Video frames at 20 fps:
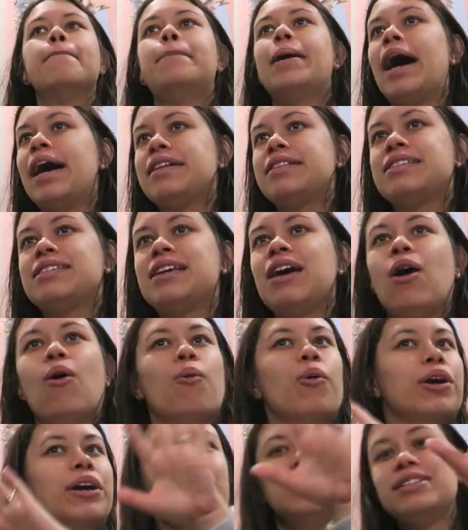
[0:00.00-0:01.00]
But
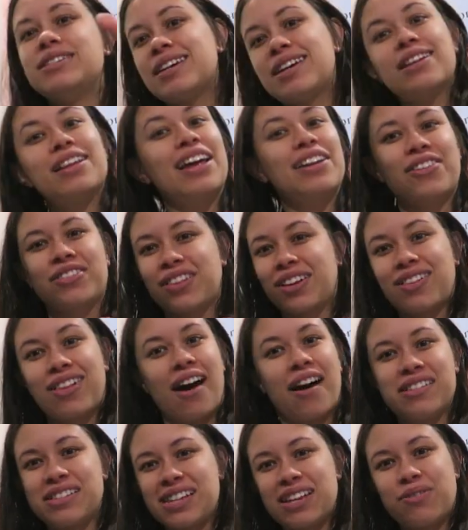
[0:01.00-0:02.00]
we're gonna declutter the
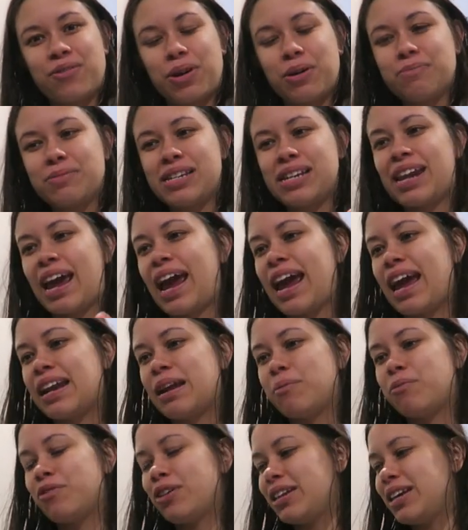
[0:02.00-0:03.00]
closet room today,
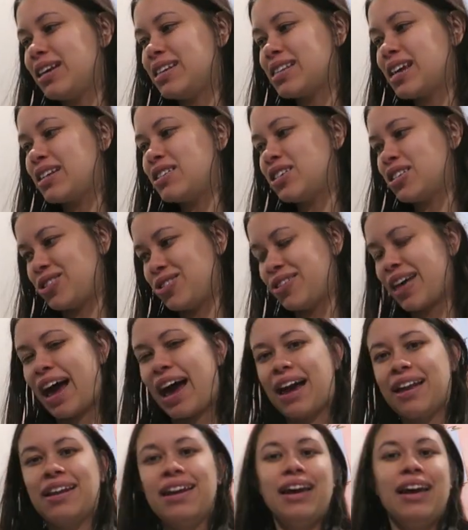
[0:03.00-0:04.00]
and I'm really excited to do
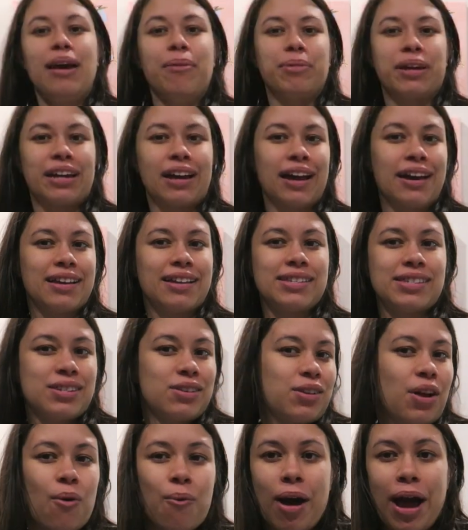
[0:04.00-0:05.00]
that because,
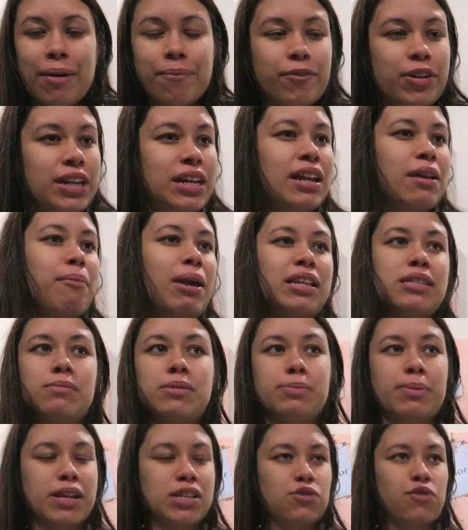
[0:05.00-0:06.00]
you know what, we need to make
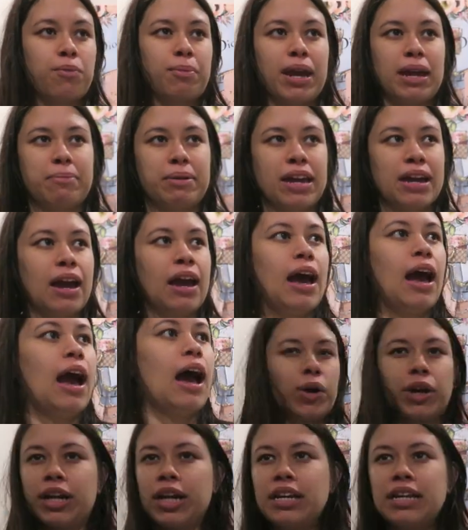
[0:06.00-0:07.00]
some space for baby.
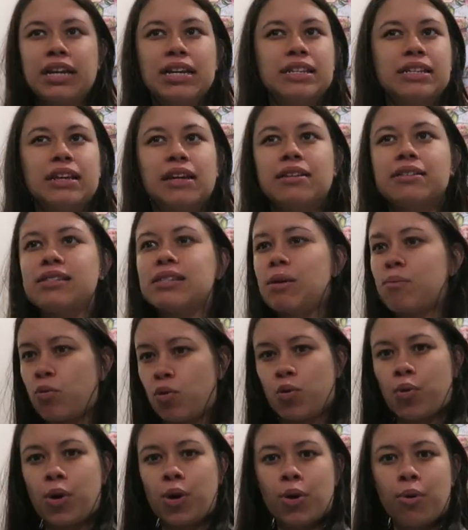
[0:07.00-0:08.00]
We're gonna need some
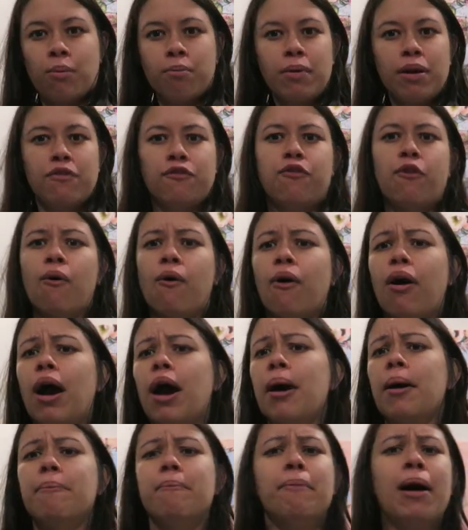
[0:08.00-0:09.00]
room for